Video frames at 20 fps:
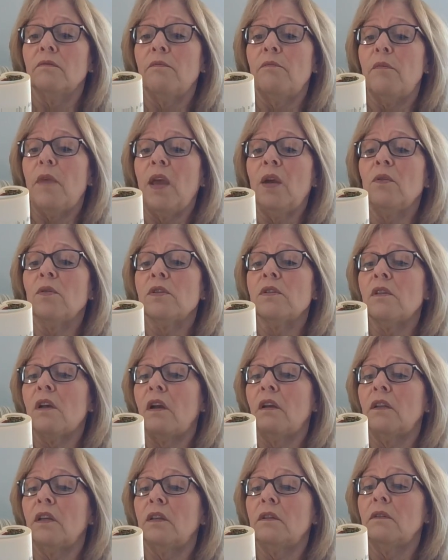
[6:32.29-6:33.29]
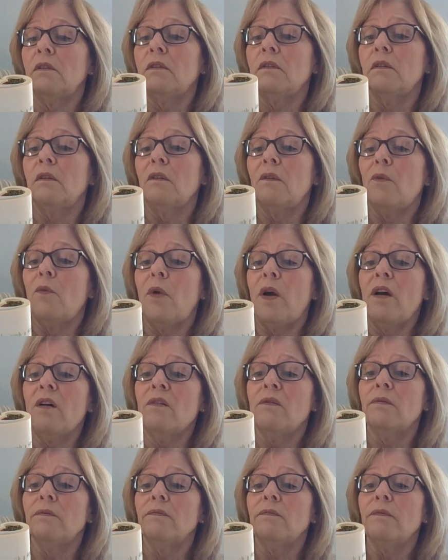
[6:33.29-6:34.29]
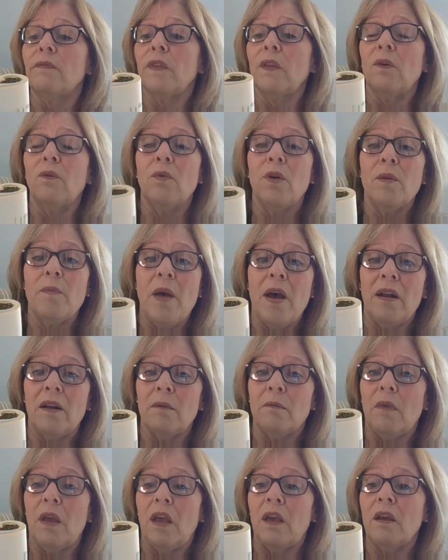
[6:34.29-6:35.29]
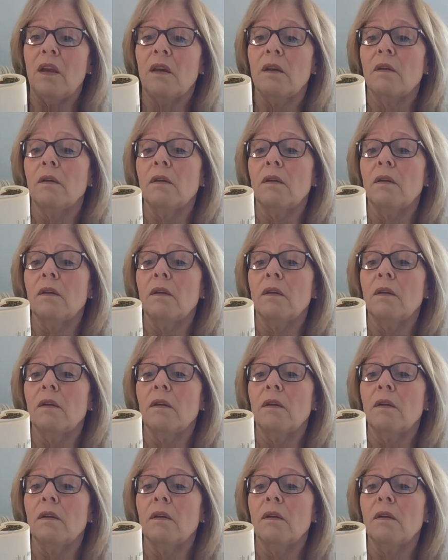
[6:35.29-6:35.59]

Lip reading: Meg was silent. Well, what about it, Meg?